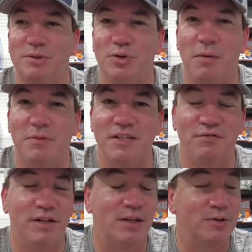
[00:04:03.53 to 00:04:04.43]
we drop these
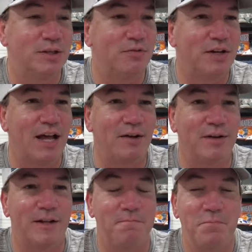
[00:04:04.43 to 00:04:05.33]
videos every now
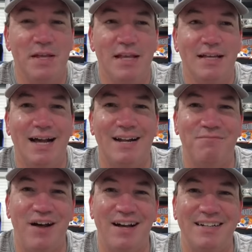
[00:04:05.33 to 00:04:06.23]
and then. Got to
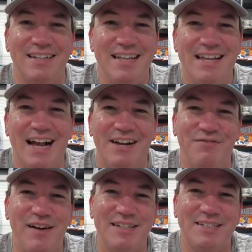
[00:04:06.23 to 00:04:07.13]
find got to
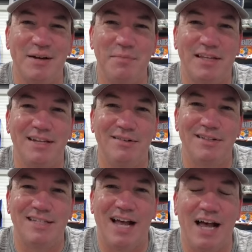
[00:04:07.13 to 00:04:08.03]
find something to kill
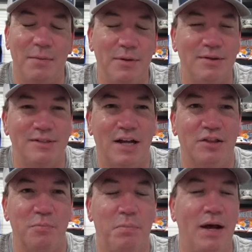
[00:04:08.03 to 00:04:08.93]
the time, and there's
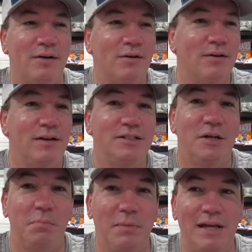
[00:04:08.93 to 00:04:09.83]
nothing better
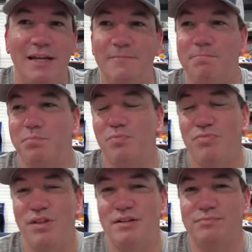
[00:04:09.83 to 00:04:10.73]
to me
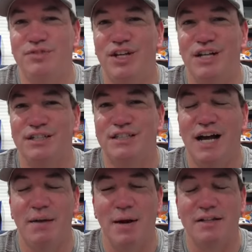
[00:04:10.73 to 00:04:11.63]
killing
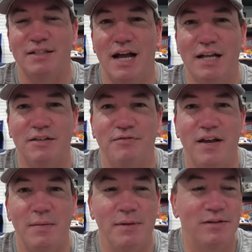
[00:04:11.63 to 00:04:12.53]
time outside the
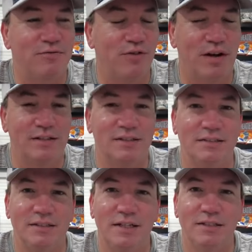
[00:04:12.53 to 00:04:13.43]
family and friends
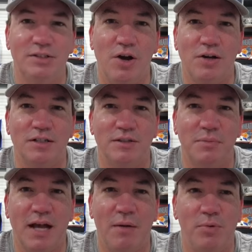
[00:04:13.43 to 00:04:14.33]
is is talking some
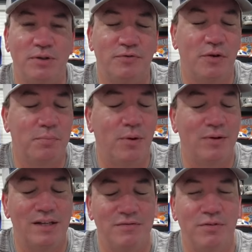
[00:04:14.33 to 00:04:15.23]
Cowboys football
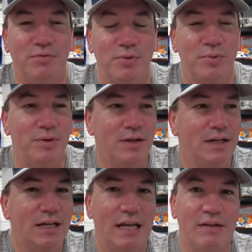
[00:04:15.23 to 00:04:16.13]
even through
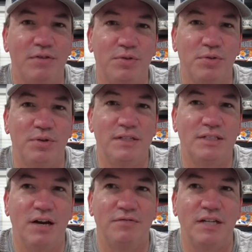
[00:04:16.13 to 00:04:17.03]
even through these
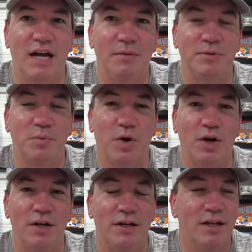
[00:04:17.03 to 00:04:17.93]
tough times we're
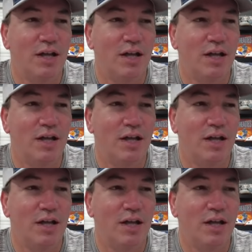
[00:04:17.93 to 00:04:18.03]
going to